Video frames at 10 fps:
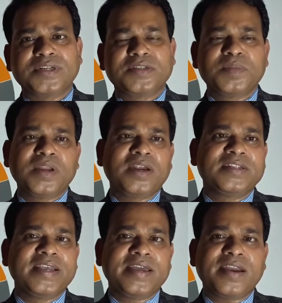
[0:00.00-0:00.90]
Similarly,
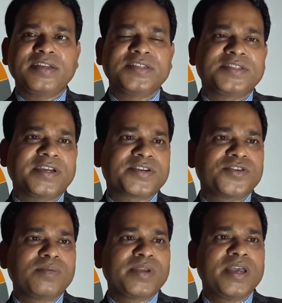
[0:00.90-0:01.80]
the energy sector
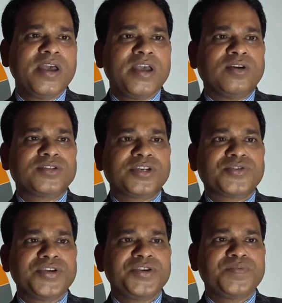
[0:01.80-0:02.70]
will be using
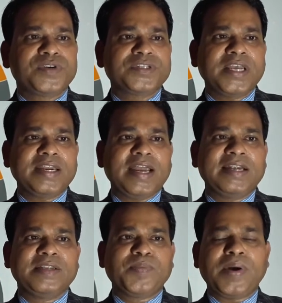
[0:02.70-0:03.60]
20%,
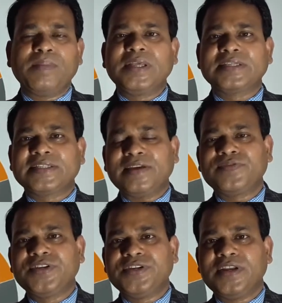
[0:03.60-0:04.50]
and the public
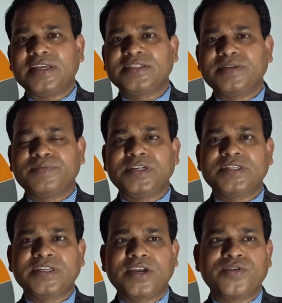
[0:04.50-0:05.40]
safety like safety,
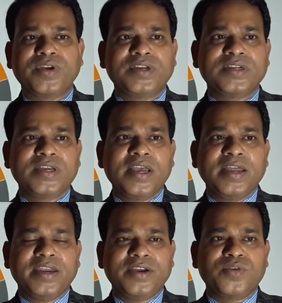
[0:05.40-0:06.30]
security,
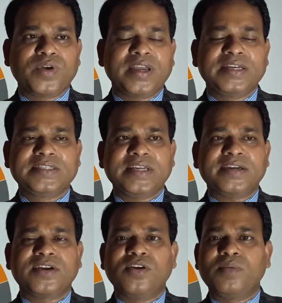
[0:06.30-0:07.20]
network,
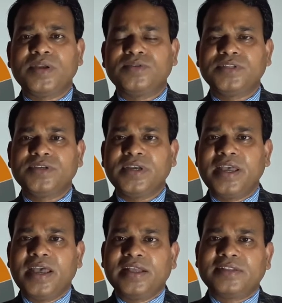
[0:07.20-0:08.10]
etc. will be using
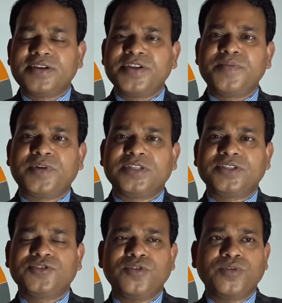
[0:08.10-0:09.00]
13%.
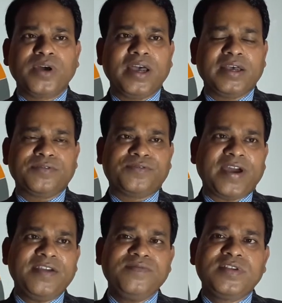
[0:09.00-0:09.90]
So
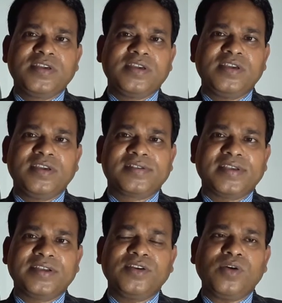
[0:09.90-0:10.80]
5G is
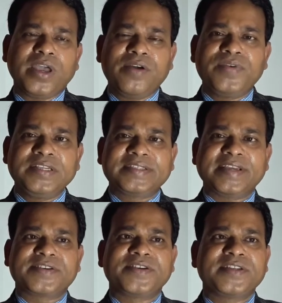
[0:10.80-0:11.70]
every
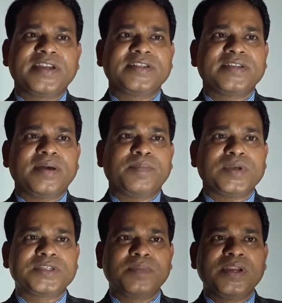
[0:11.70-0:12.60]
sector there is a
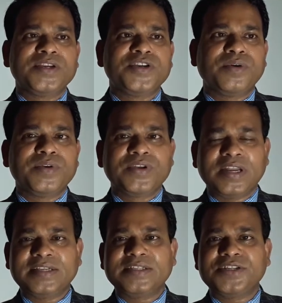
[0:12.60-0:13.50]
possibility of
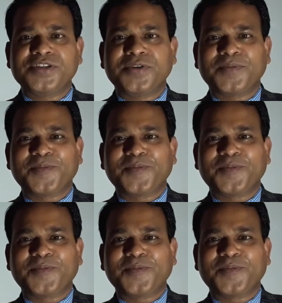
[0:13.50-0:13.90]
utilization.